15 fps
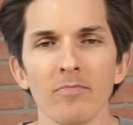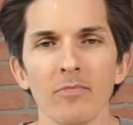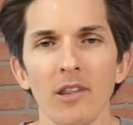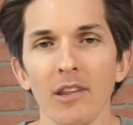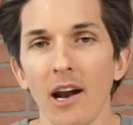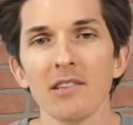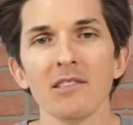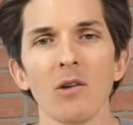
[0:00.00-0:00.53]

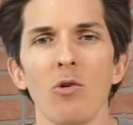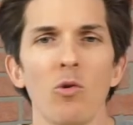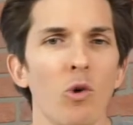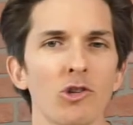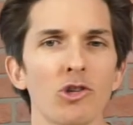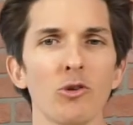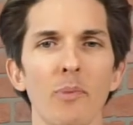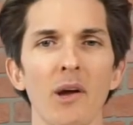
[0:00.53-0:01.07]
And then I say, well,
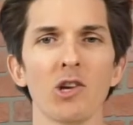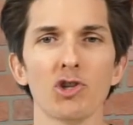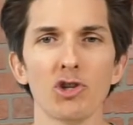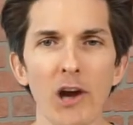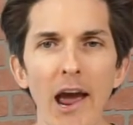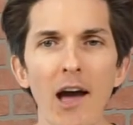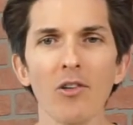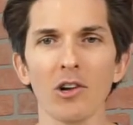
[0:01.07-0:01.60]
what's your biggest
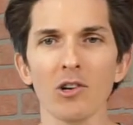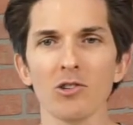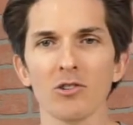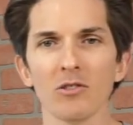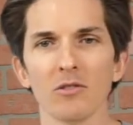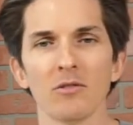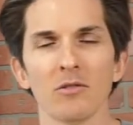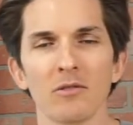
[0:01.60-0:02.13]

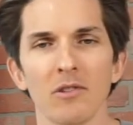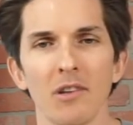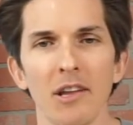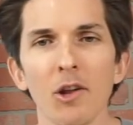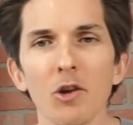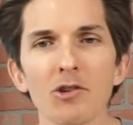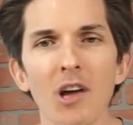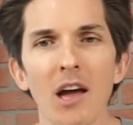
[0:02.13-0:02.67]
challenge?
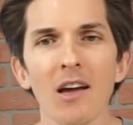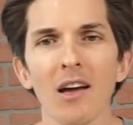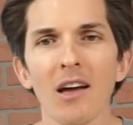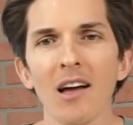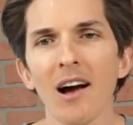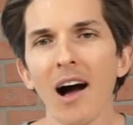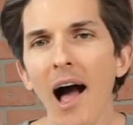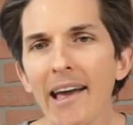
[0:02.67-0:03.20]
And they'll say,
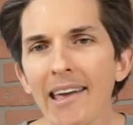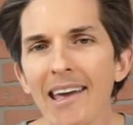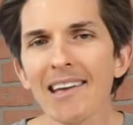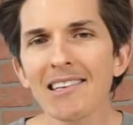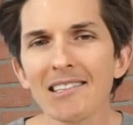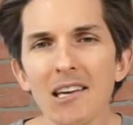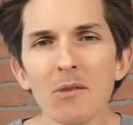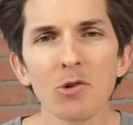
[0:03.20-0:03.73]
I
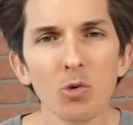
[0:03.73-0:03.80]
can't seem